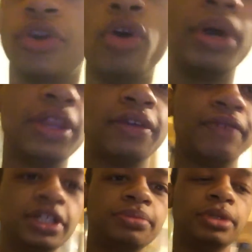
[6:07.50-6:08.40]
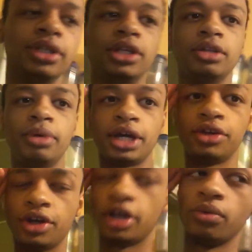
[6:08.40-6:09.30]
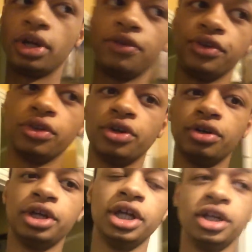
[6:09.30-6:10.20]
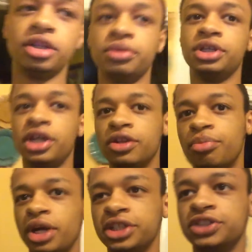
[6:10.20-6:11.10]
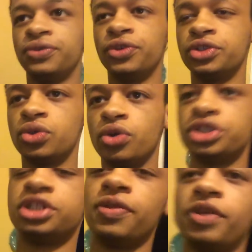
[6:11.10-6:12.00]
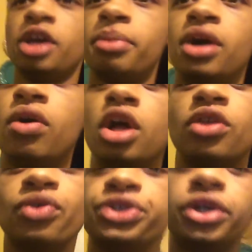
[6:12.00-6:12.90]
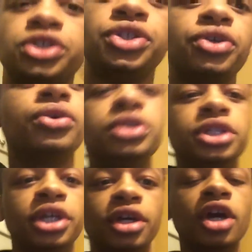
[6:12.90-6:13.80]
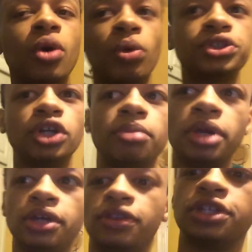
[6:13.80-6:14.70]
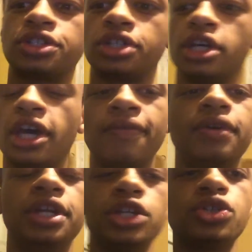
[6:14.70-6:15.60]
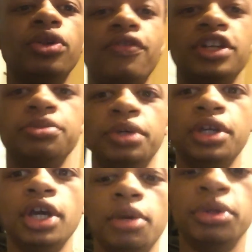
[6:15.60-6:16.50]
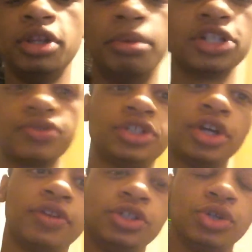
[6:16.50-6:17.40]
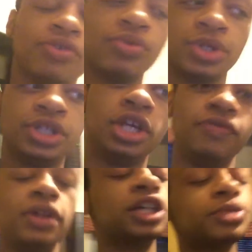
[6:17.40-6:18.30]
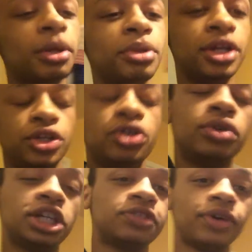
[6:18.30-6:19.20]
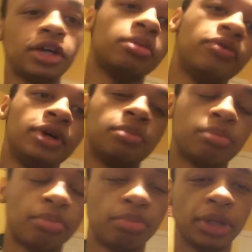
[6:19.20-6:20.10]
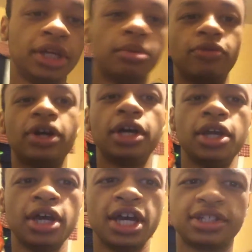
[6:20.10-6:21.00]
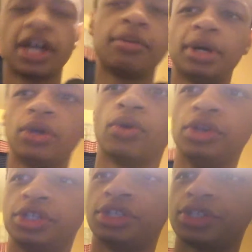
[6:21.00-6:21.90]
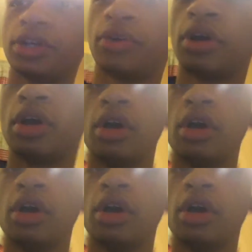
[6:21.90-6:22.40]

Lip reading: away the investment in the back of your head whenever you're getting the prices for these courses, and think about the results you're going to get. What's going to make this initial investment be the best return that you ever receive? And that's what I plan to do, and that's the value I plan to provide inside of my courses. So,